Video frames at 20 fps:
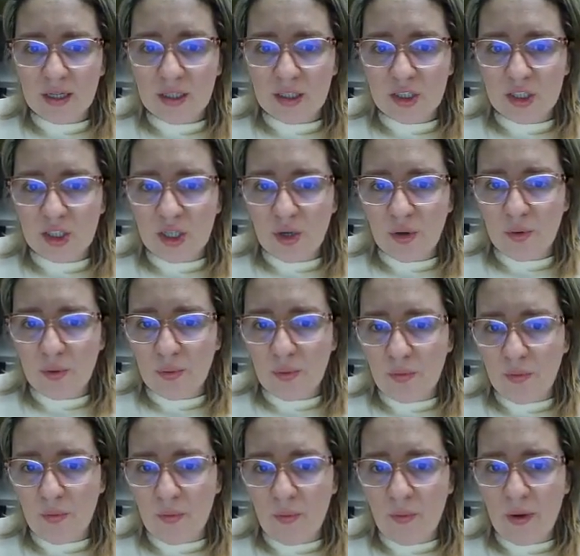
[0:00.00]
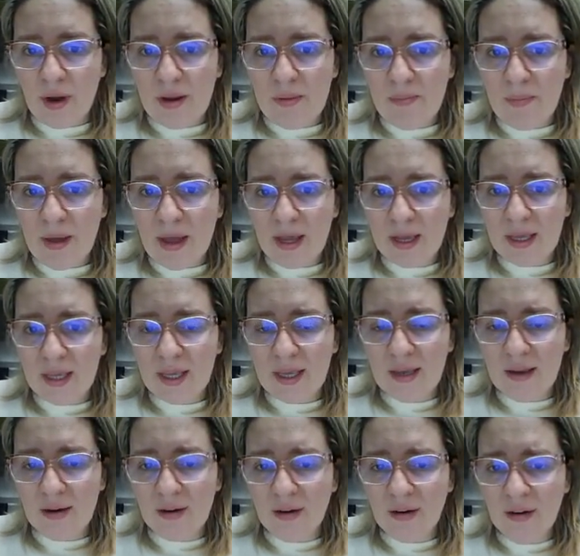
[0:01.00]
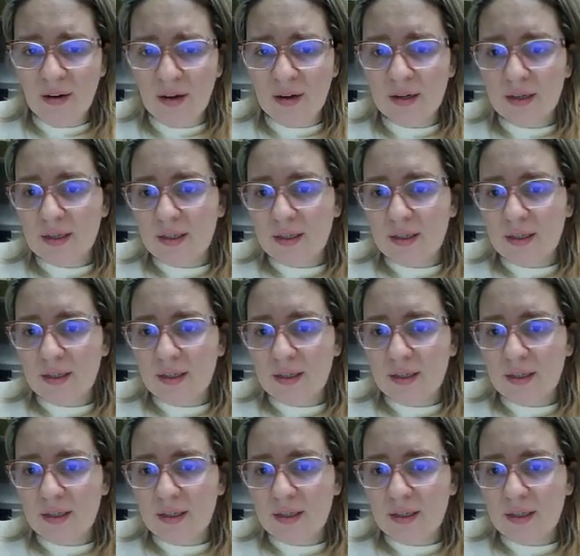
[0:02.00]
So right back here